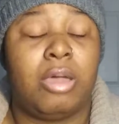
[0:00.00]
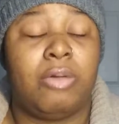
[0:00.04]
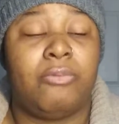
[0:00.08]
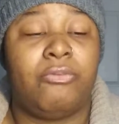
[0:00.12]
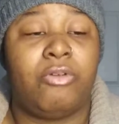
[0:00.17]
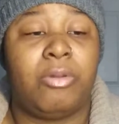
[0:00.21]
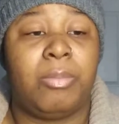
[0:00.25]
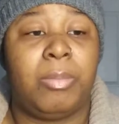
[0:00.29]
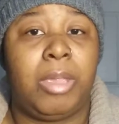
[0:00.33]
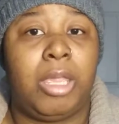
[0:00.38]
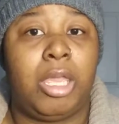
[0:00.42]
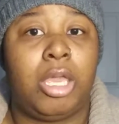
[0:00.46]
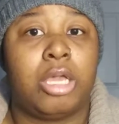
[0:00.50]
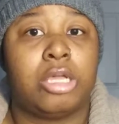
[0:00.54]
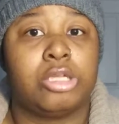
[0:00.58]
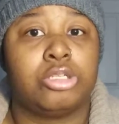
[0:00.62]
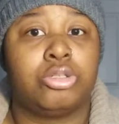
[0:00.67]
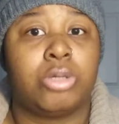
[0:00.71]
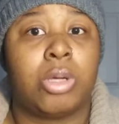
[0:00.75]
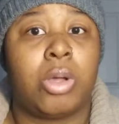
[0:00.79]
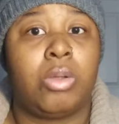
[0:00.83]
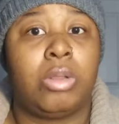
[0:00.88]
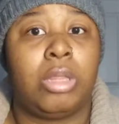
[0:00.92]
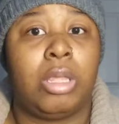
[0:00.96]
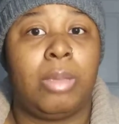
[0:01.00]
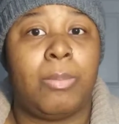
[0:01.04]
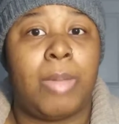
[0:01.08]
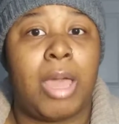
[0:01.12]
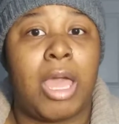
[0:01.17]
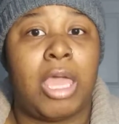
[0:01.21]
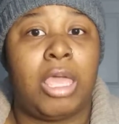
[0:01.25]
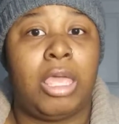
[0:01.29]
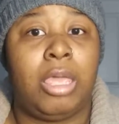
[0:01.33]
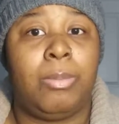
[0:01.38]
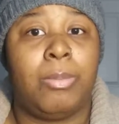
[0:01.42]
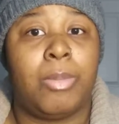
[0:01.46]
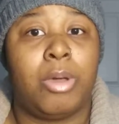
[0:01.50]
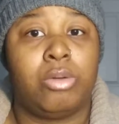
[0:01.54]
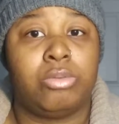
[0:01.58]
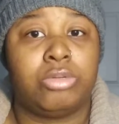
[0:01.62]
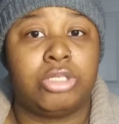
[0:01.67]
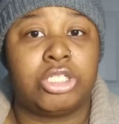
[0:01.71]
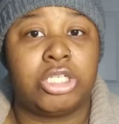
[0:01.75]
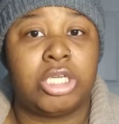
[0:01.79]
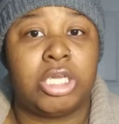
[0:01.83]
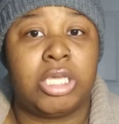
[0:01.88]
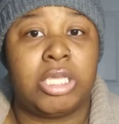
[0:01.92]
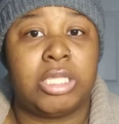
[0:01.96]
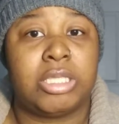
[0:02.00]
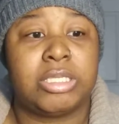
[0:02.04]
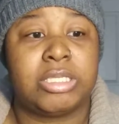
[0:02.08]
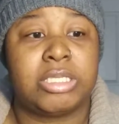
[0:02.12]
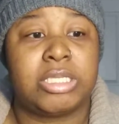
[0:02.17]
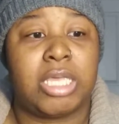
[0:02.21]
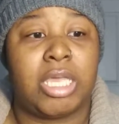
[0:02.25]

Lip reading: for me controlling my emotions